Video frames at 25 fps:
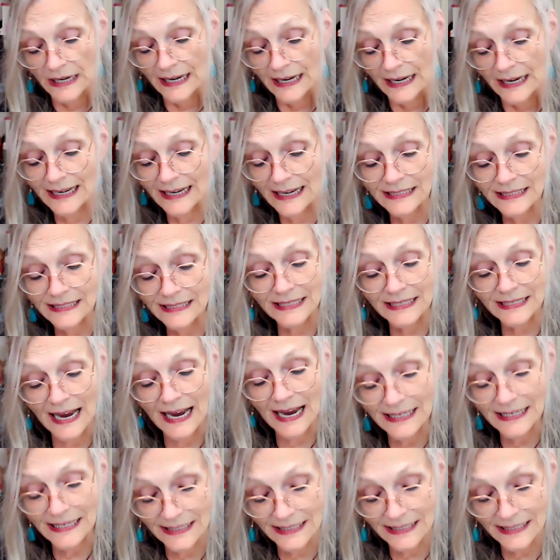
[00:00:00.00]
Its
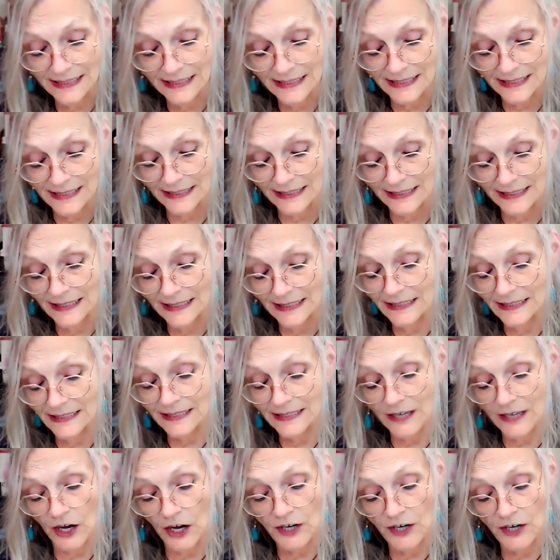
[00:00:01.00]
essence is
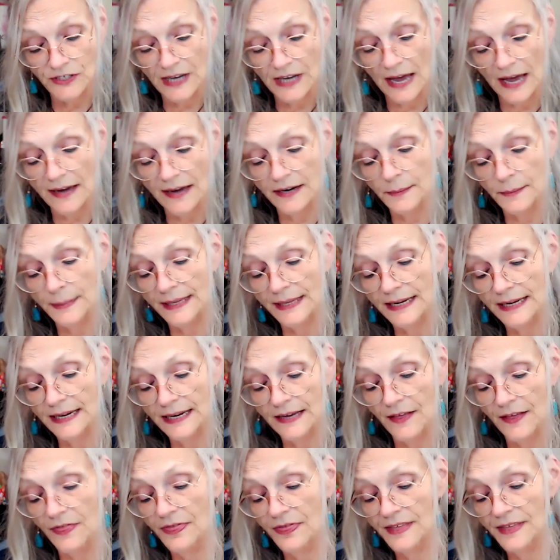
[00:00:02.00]
undoubtedly
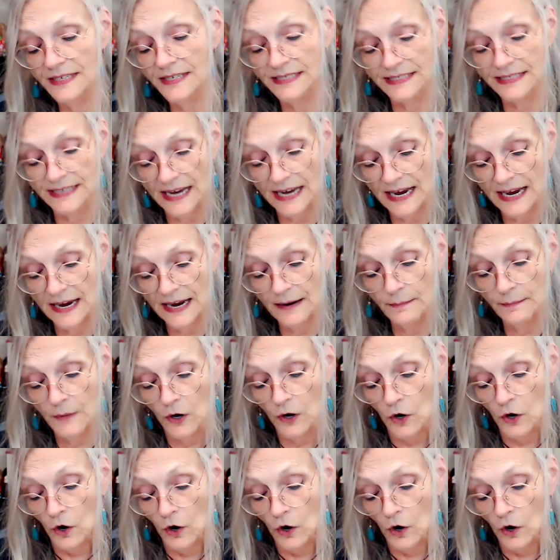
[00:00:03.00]
the same,